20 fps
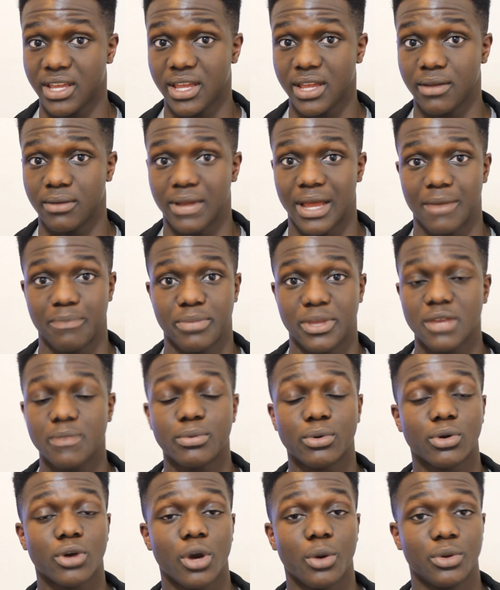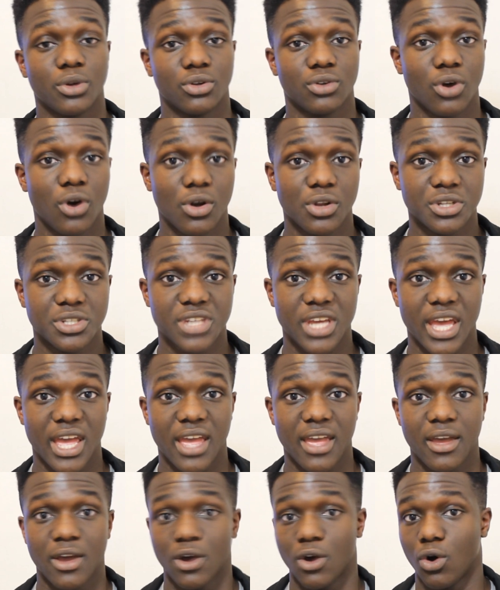heat, like people going on
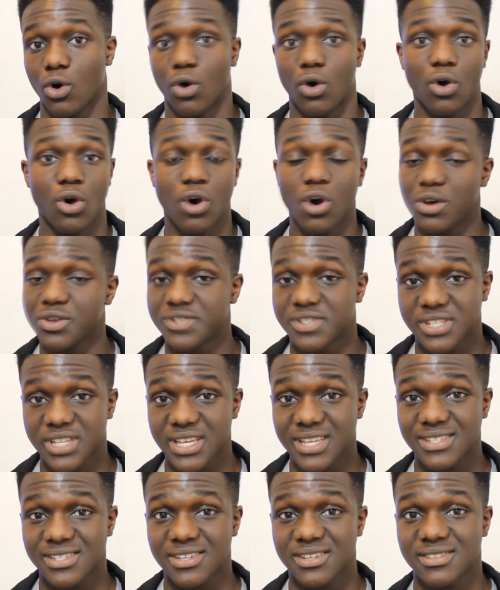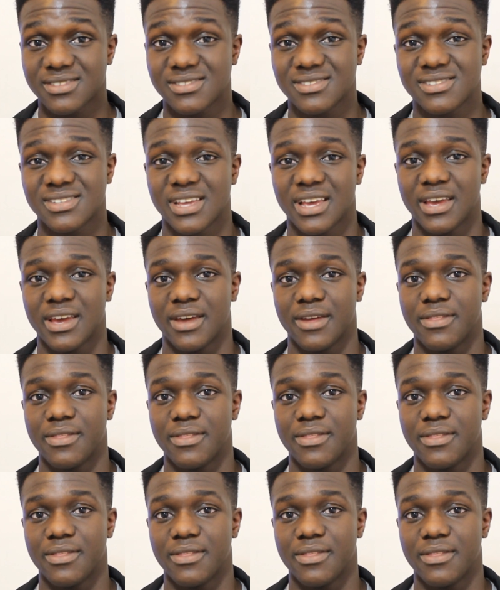holiday or hot seasons,